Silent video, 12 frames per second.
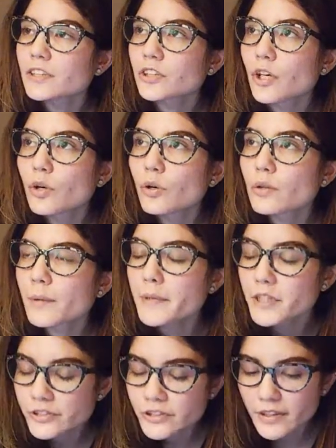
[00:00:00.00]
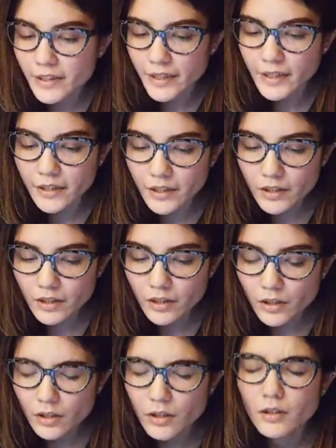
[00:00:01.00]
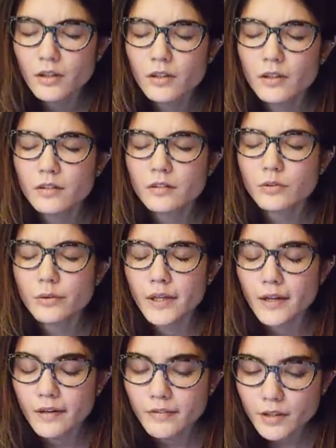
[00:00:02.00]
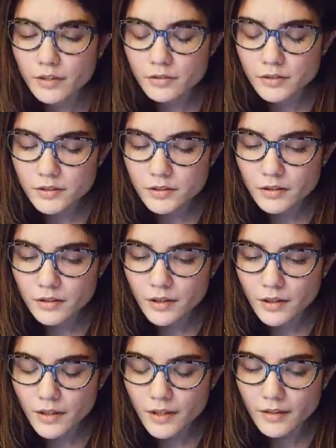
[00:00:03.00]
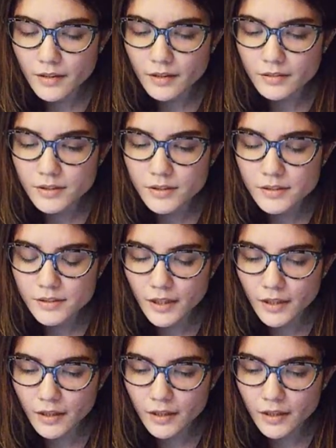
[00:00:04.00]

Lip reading: So let me just think. Do I have anything else to say?